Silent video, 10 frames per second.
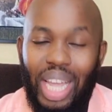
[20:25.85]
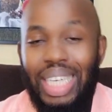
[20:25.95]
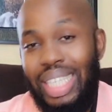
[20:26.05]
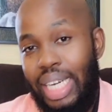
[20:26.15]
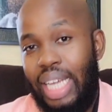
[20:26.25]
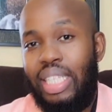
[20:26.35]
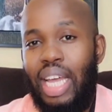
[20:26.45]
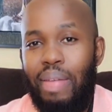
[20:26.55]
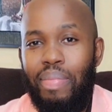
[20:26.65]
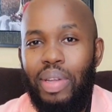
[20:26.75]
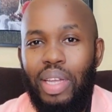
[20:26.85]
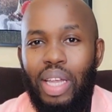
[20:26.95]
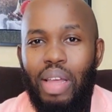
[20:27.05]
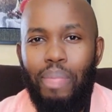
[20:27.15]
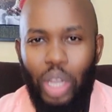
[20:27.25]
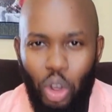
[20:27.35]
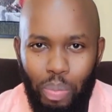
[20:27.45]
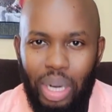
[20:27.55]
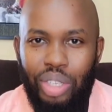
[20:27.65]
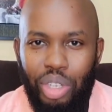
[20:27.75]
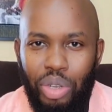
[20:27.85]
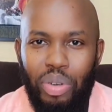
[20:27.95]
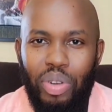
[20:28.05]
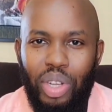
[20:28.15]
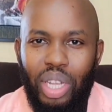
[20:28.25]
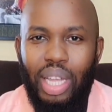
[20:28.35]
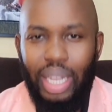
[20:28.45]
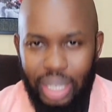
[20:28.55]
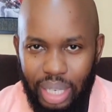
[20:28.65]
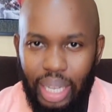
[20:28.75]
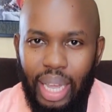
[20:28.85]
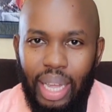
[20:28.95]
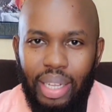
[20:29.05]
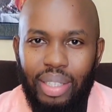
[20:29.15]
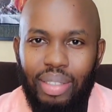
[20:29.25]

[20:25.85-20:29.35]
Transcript: Until next time, may God bless you and take care.